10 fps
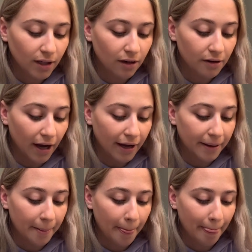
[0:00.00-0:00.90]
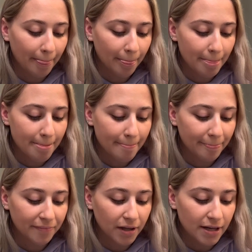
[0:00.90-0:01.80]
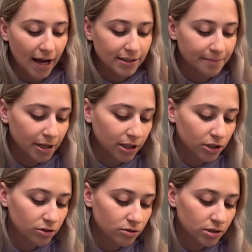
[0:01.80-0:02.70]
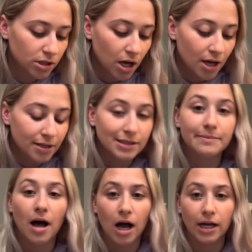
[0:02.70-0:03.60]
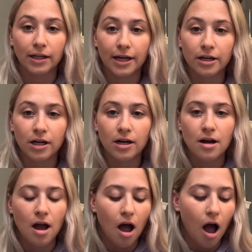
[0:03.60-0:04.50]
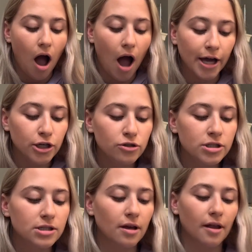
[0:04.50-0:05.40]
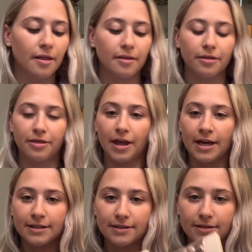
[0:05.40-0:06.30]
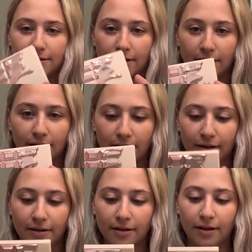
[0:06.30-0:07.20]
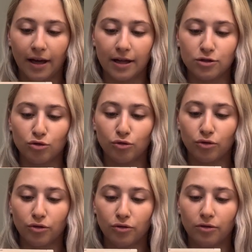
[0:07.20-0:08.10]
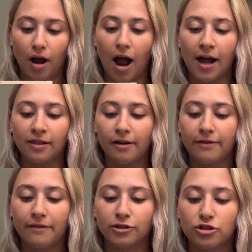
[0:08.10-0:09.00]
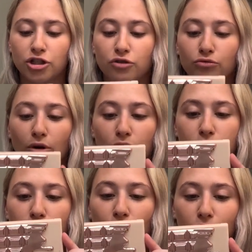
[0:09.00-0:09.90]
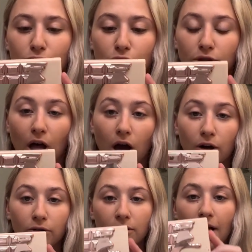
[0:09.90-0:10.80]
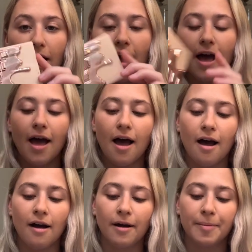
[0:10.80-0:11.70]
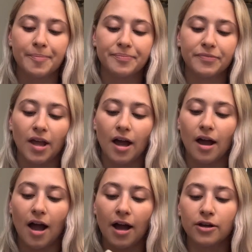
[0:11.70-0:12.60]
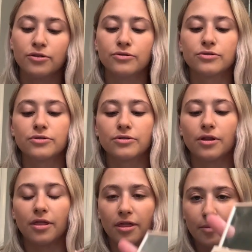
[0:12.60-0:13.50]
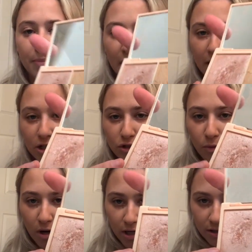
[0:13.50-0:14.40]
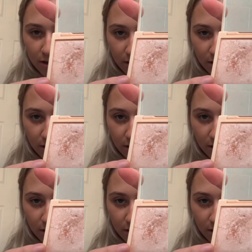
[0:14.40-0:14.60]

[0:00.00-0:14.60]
Okay. Next I'm gonna use some highlighter. I use this. It's I Love Revolution Rose Gold Glow. I use the pinkish one.